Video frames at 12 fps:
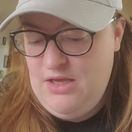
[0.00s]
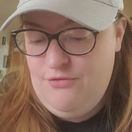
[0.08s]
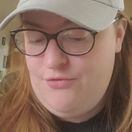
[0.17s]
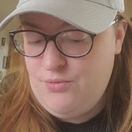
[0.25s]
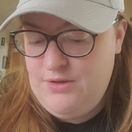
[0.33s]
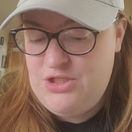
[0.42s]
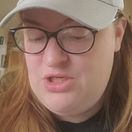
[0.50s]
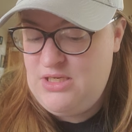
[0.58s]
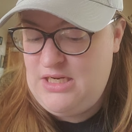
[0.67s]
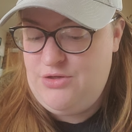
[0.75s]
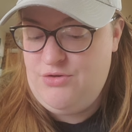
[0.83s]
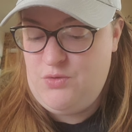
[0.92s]
in foolish and
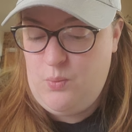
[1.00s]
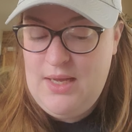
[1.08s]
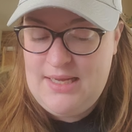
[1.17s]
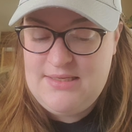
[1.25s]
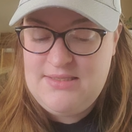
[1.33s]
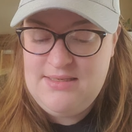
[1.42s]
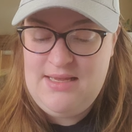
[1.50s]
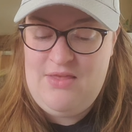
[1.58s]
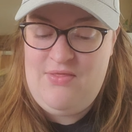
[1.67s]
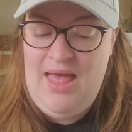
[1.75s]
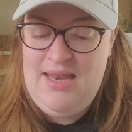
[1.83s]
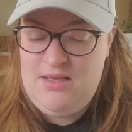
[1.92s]
dangerous ways,
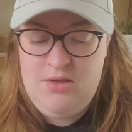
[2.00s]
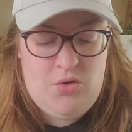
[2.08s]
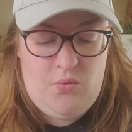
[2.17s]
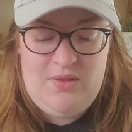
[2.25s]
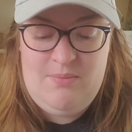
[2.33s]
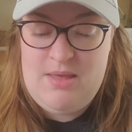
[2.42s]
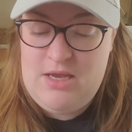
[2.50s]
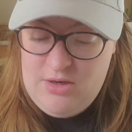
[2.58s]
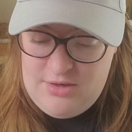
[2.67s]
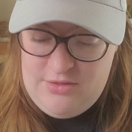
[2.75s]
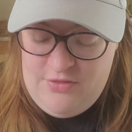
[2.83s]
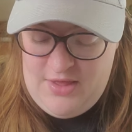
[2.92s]
and that can only be a
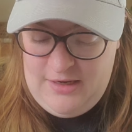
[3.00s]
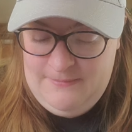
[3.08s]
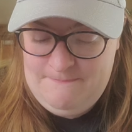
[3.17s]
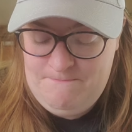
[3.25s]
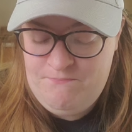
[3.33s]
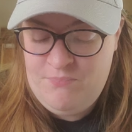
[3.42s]
good thing.